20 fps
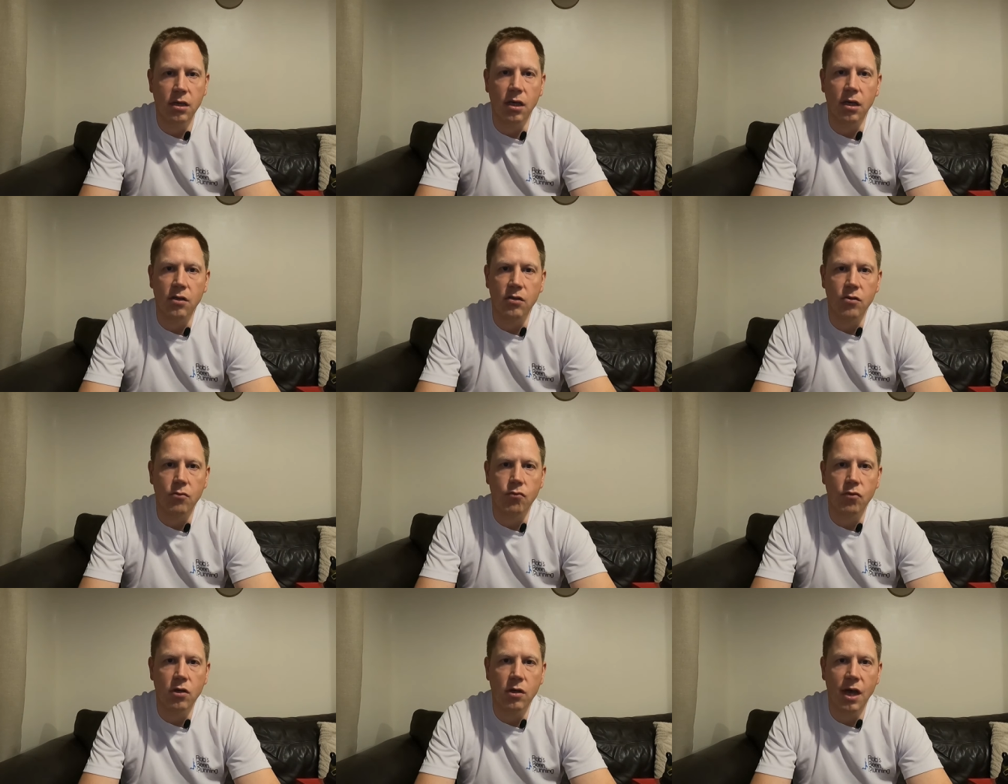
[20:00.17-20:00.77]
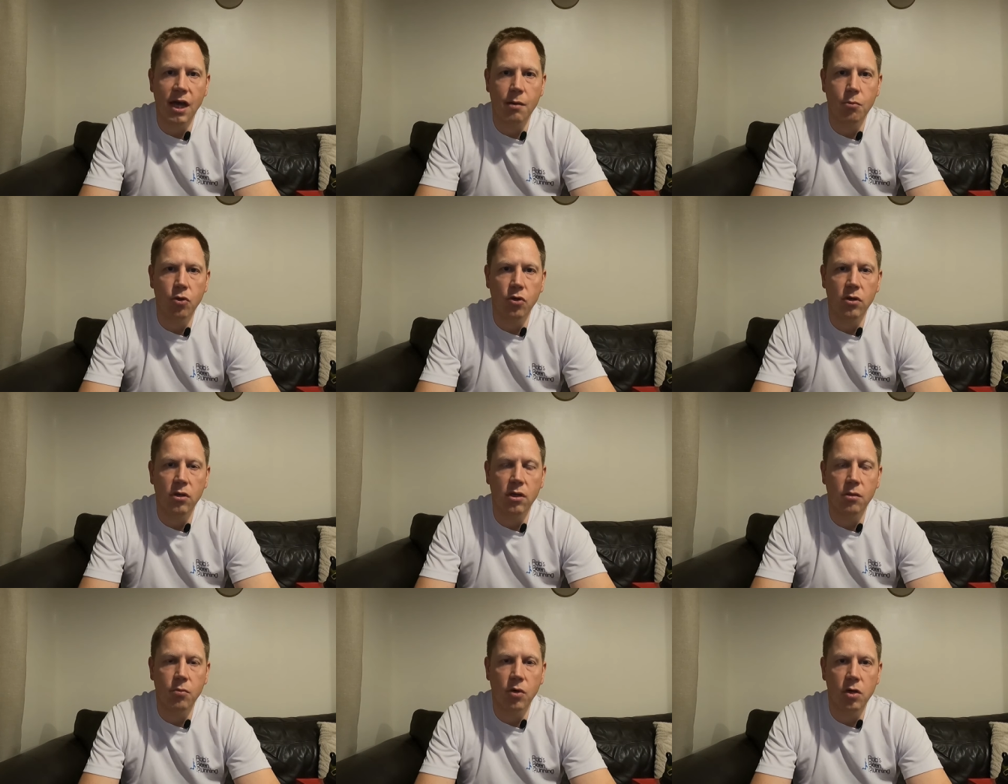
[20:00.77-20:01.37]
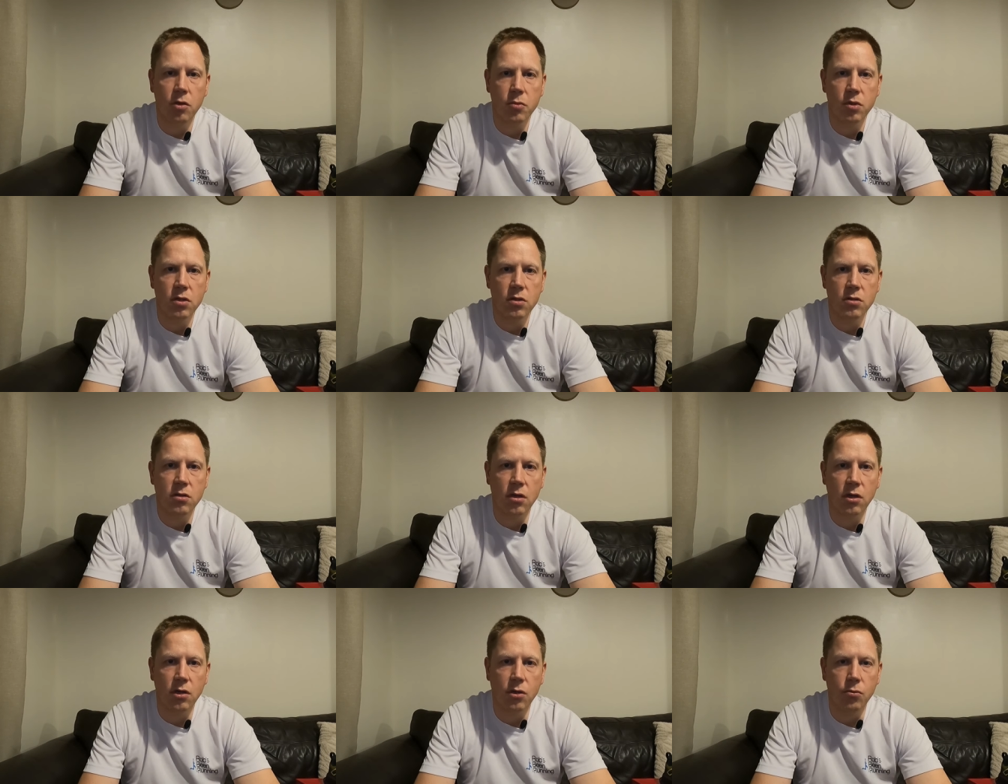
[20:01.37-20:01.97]
getting some rehab on at the
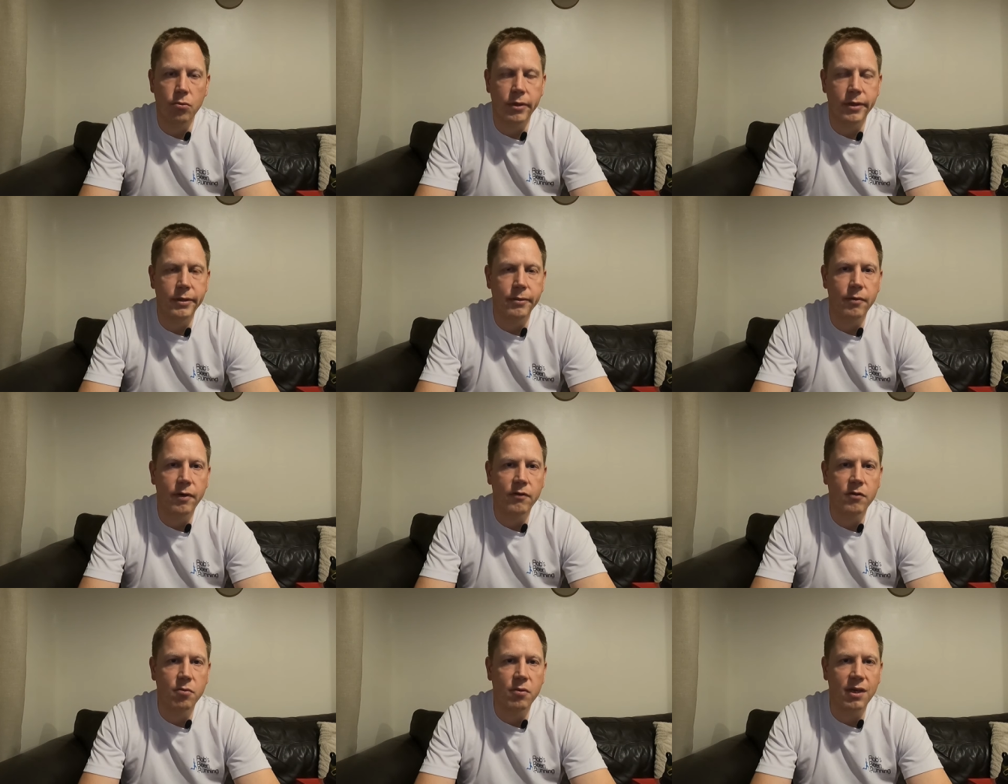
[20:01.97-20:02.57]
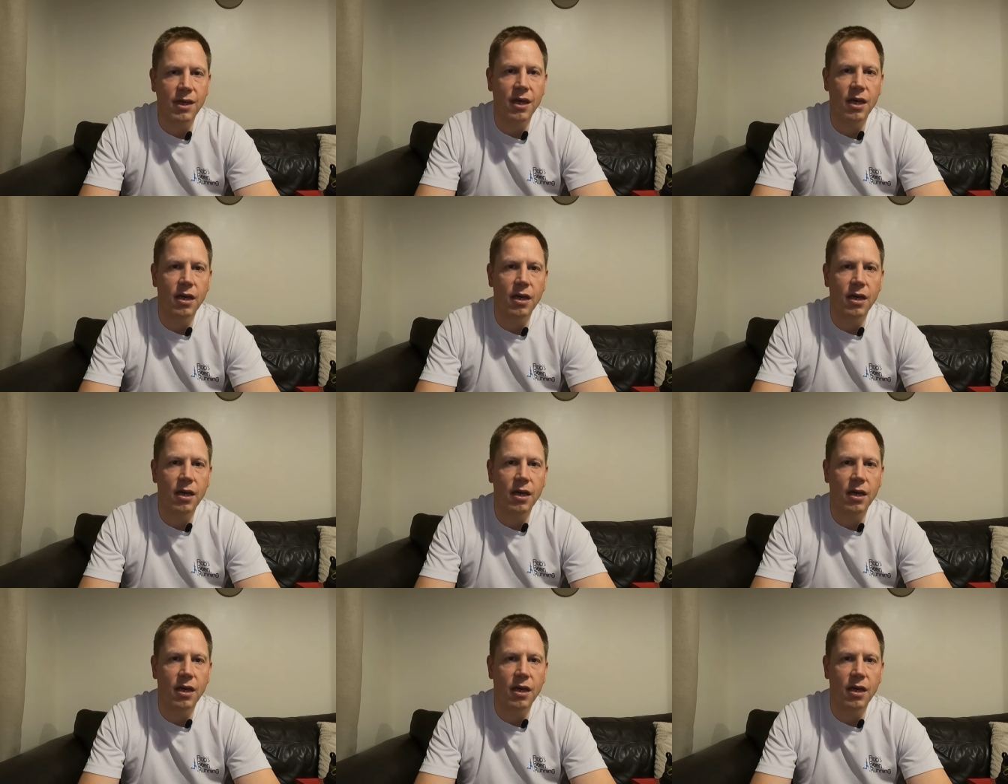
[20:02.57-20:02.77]
moment, so um, I have to be